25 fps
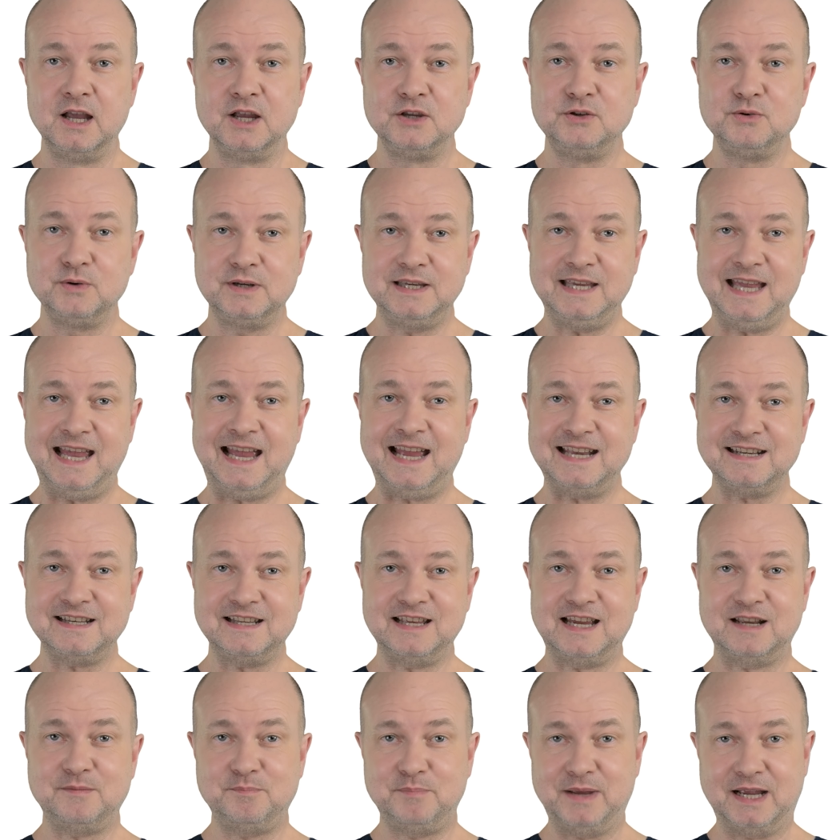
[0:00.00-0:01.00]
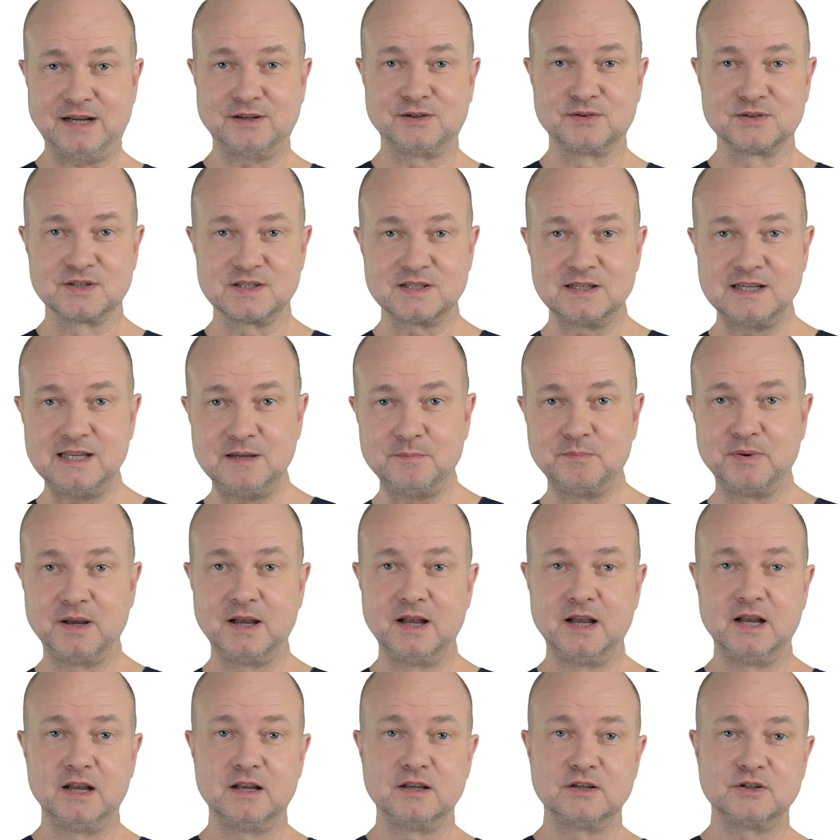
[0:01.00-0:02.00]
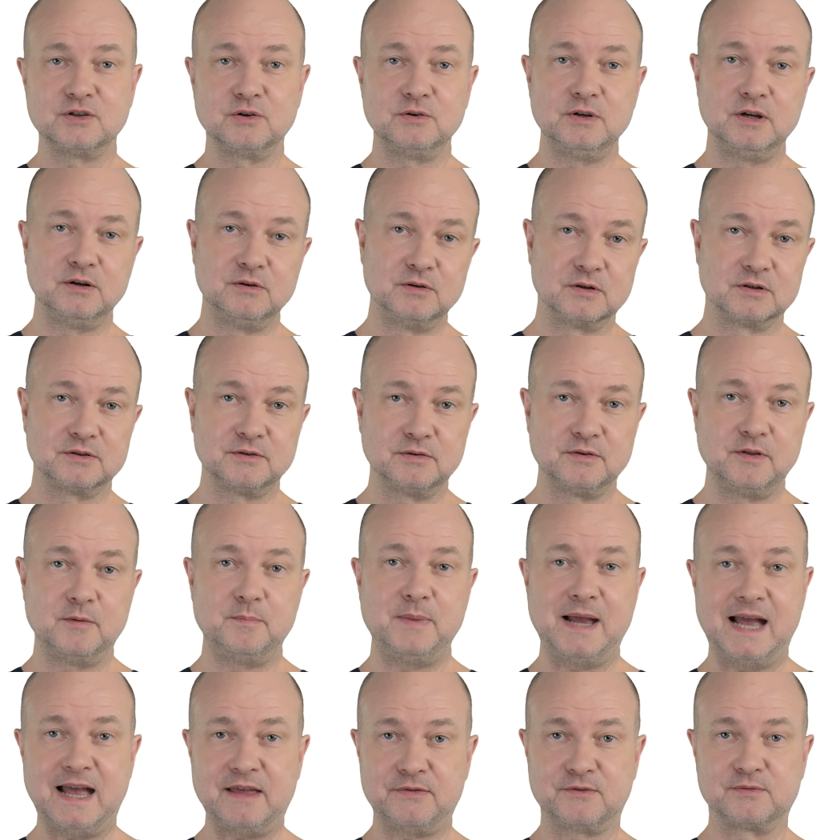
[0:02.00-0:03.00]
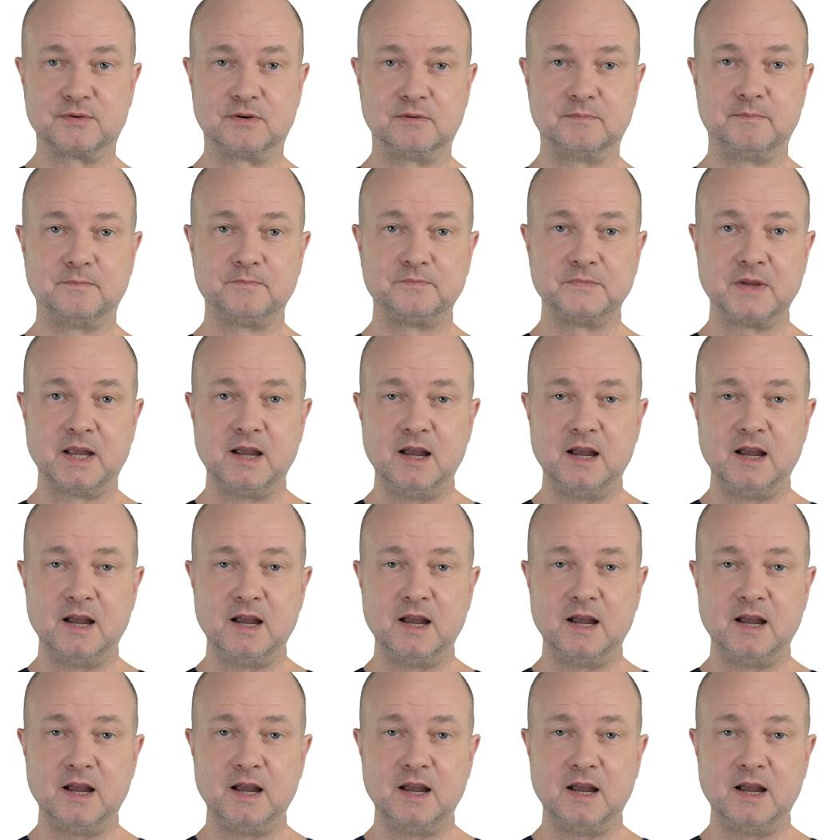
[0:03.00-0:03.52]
You can't get back to sleep, so you go to the bathroom.